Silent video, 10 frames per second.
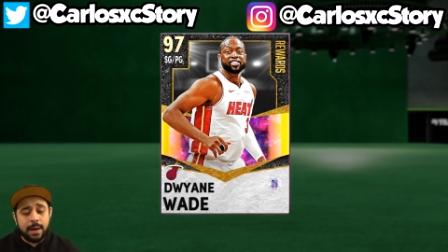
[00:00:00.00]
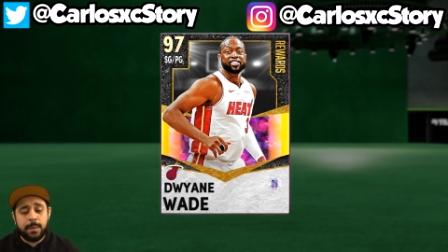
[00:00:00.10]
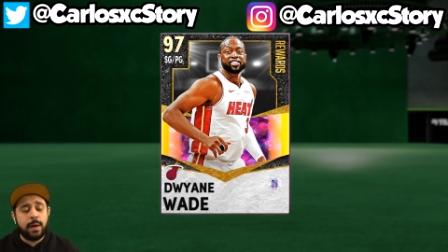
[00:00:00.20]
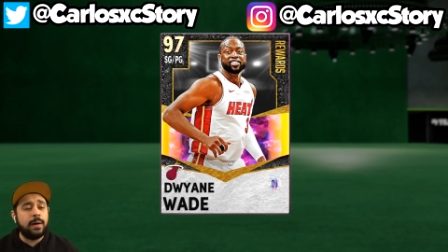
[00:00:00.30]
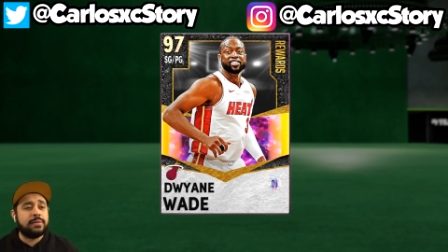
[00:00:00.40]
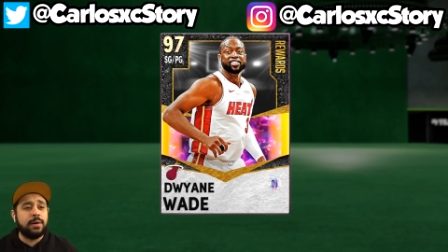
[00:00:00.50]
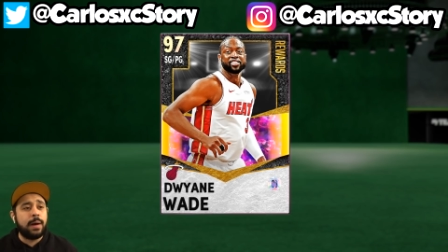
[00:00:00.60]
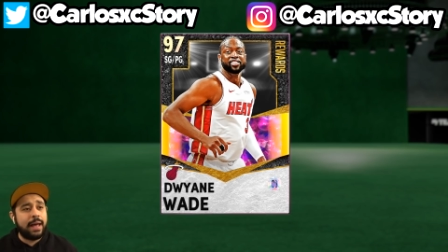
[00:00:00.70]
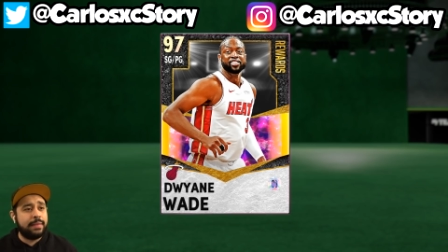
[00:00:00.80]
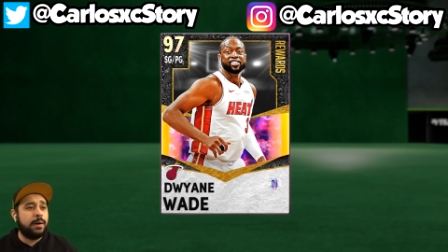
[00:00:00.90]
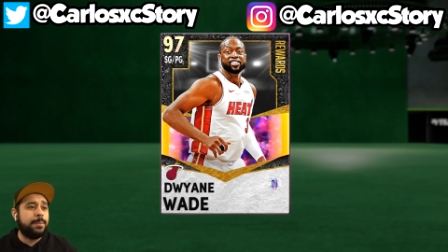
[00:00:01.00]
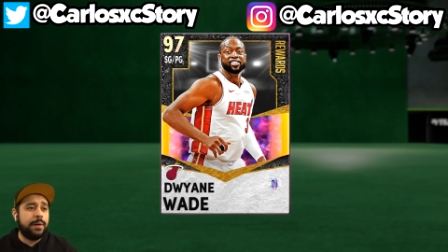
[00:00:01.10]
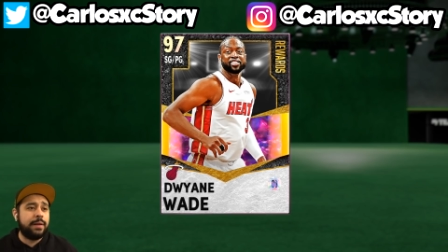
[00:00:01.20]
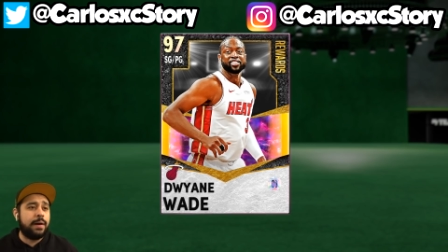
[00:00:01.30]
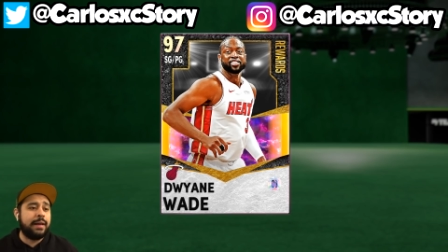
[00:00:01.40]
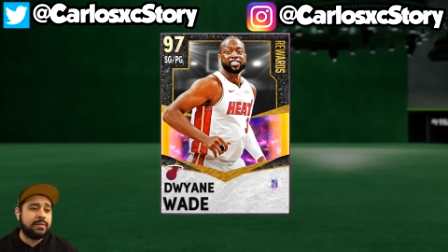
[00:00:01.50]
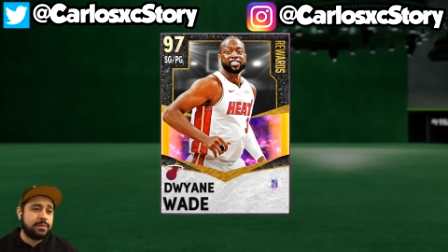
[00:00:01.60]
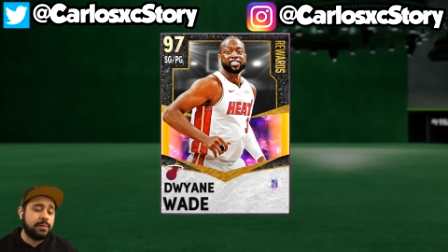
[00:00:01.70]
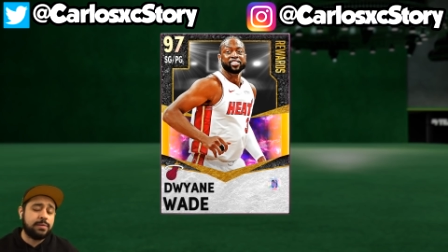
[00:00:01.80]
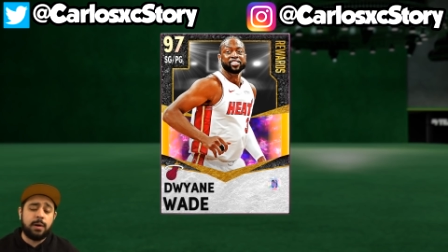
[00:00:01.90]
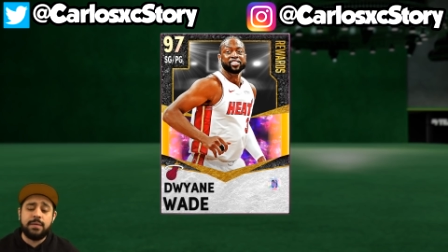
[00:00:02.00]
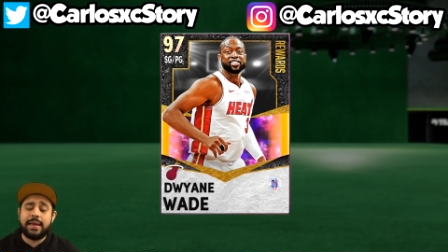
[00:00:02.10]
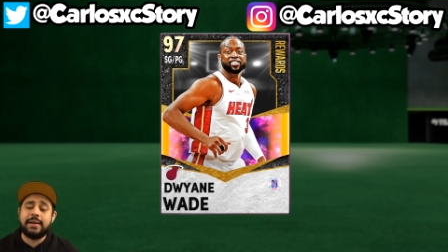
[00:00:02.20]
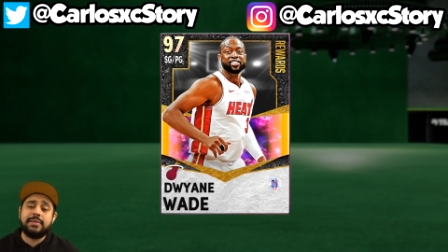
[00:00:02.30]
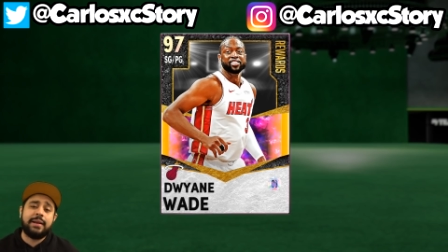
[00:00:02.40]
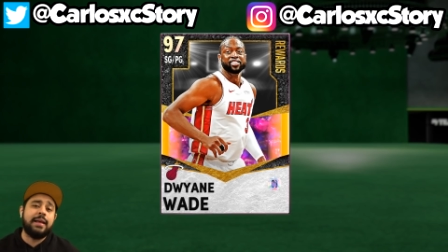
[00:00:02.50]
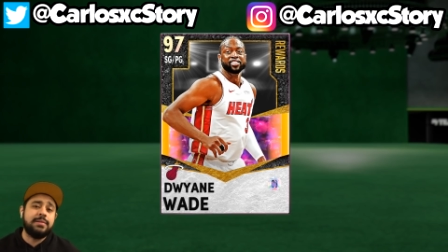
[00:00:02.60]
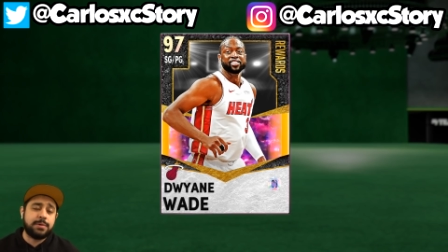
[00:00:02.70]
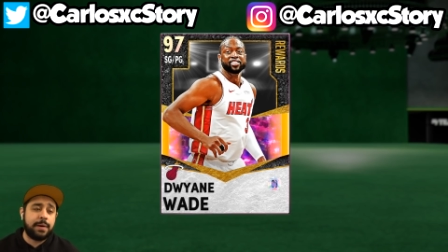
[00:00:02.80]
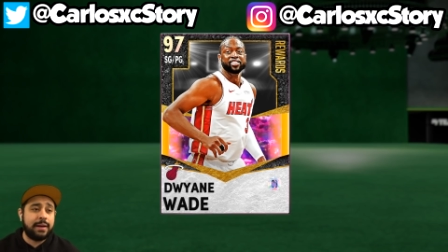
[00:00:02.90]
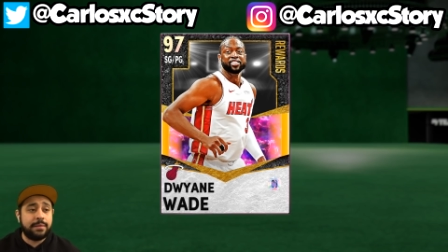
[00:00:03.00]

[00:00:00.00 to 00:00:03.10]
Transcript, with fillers: And we also ended up putting on a show, so hopefully you guys did enjoy it.